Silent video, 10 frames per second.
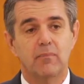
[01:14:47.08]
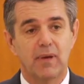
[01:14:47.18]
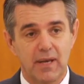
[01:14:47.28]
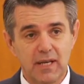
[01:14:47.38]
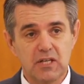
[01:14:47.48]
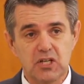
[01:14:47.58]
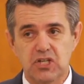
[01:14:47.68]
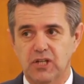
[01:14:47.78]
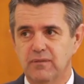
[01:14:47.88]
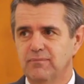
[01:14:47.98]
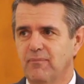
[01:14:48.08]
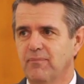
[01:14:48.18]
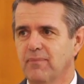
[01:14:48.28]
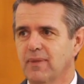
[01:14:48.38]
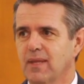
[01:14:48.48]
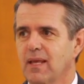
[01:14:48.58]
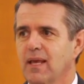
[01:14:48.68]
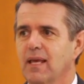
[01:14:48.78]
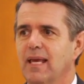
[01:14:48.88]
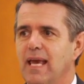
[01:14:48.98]
But in addition,
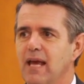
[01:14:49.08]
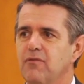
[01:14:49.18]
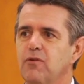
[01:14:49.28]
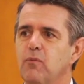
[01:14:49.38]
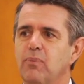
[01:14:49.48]
careful